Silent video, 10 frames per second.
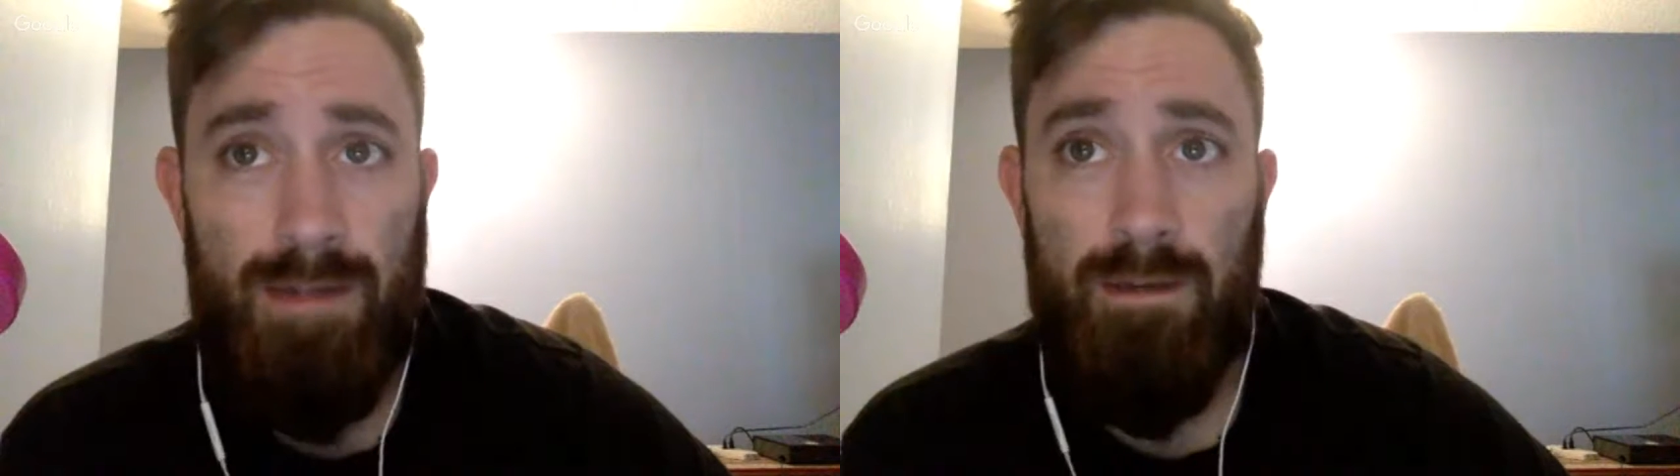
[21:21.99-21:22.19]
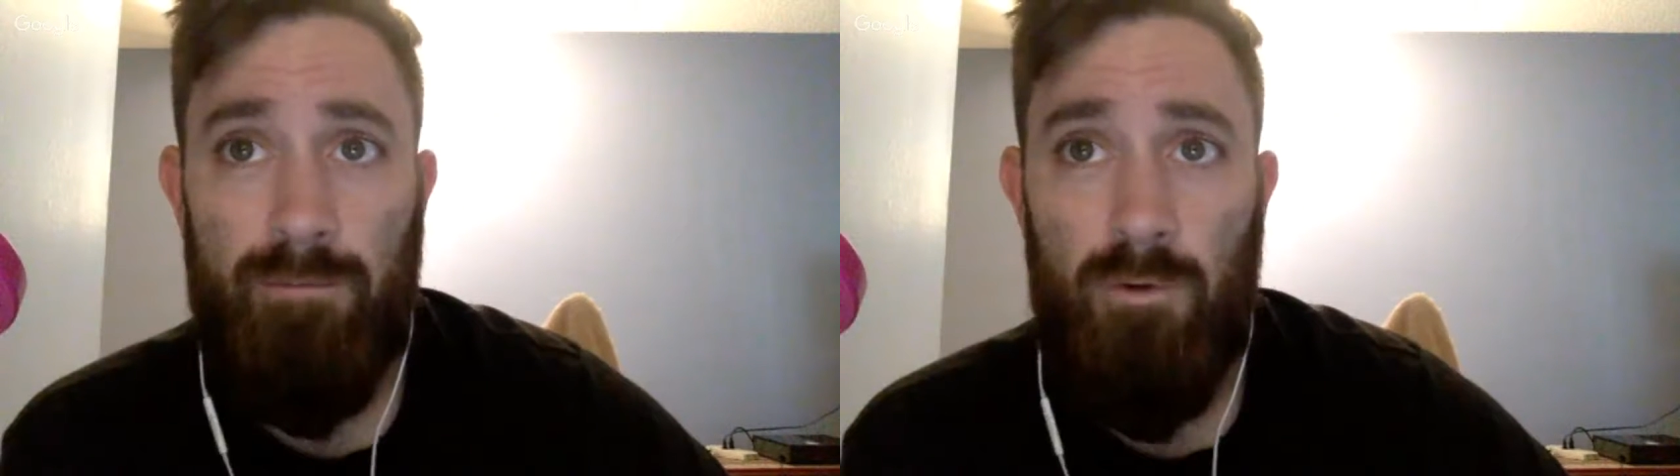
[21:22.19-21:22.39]

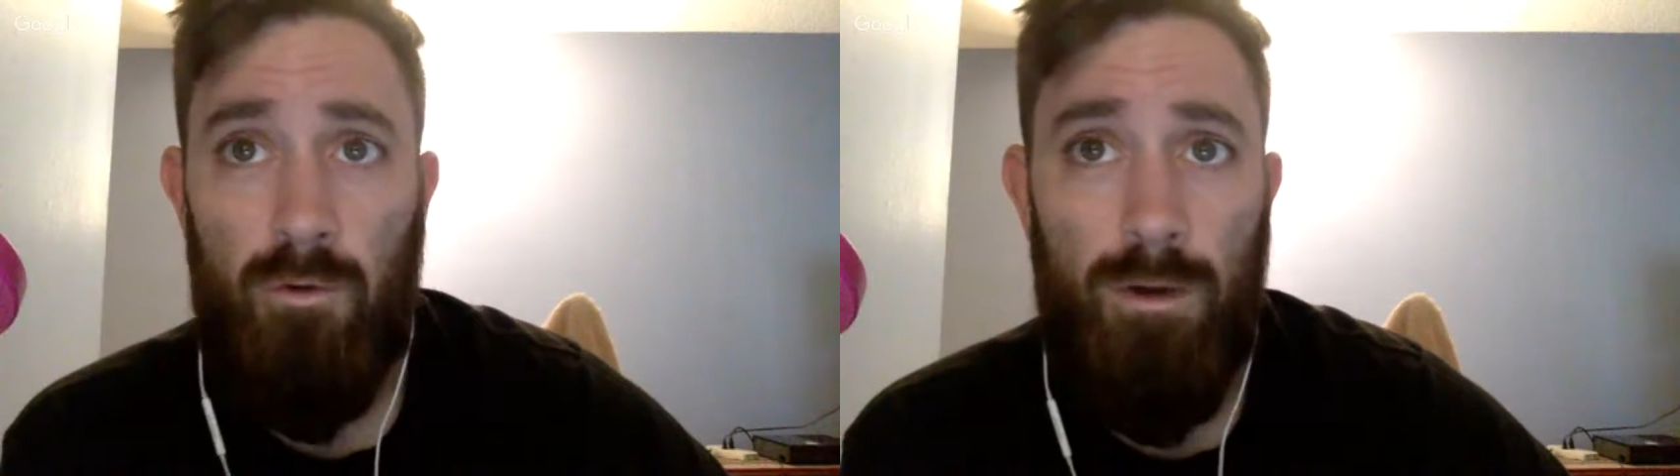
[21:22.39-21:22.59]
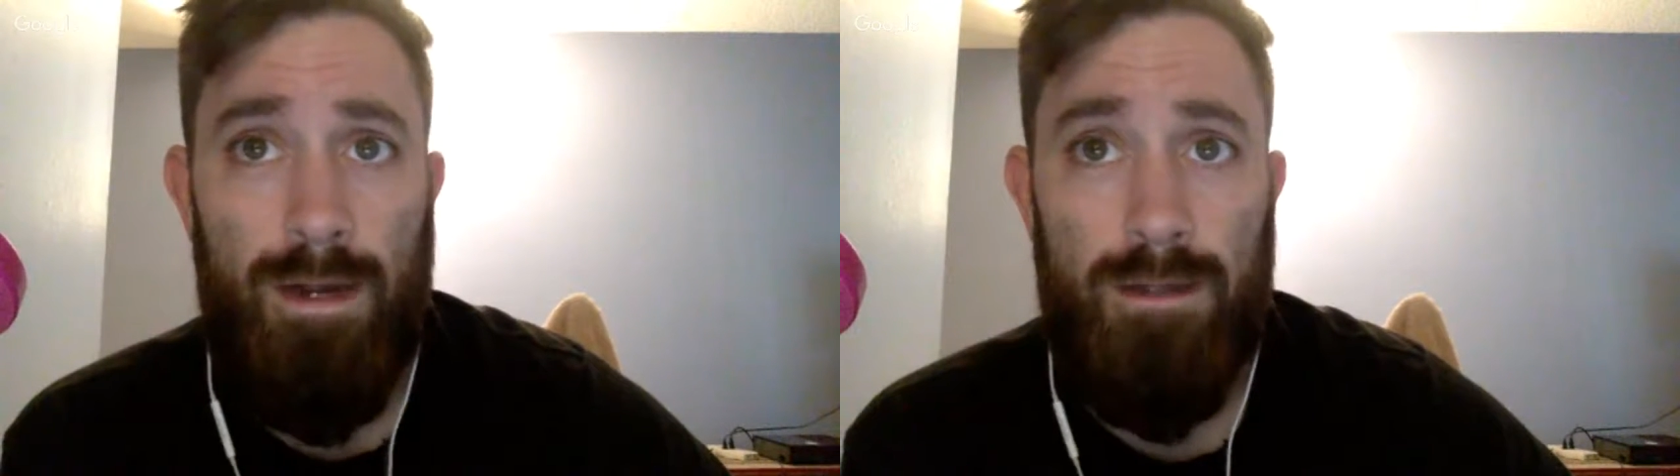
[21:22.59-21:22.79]
up for a
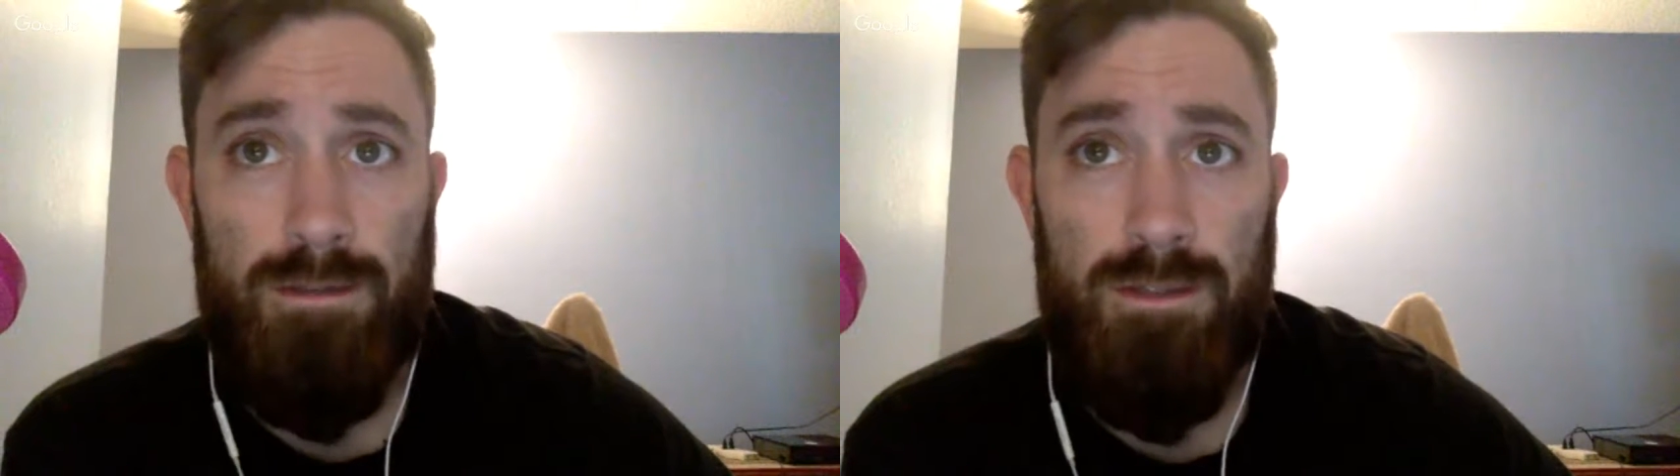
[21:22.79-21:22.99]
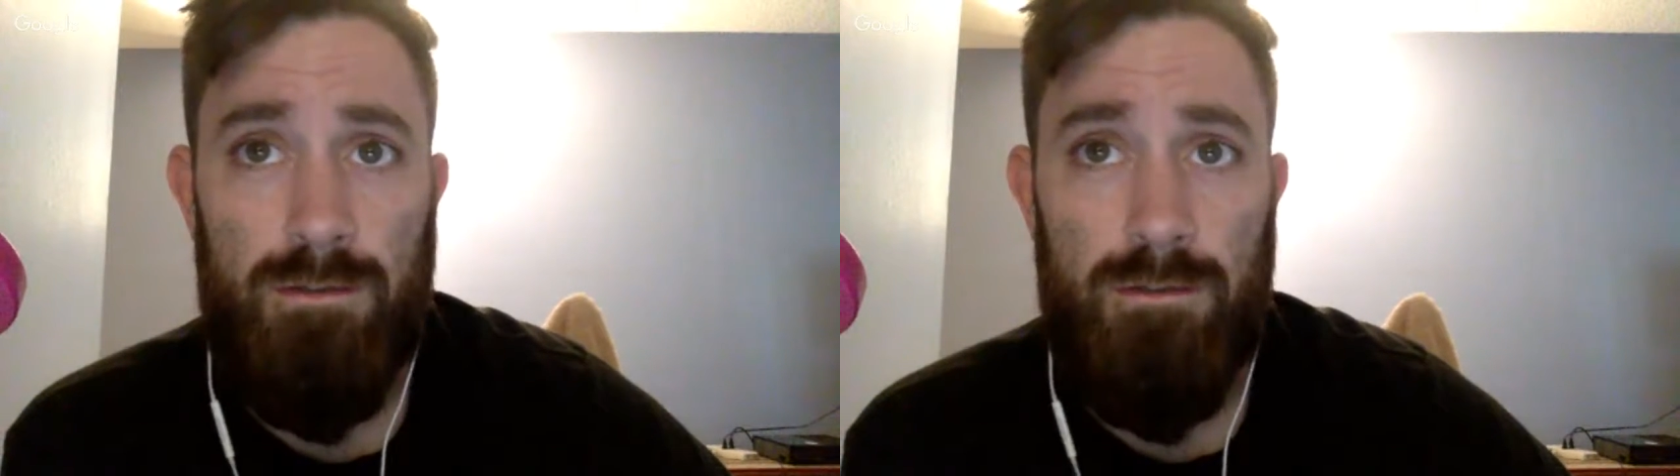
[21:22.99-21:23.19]
while too,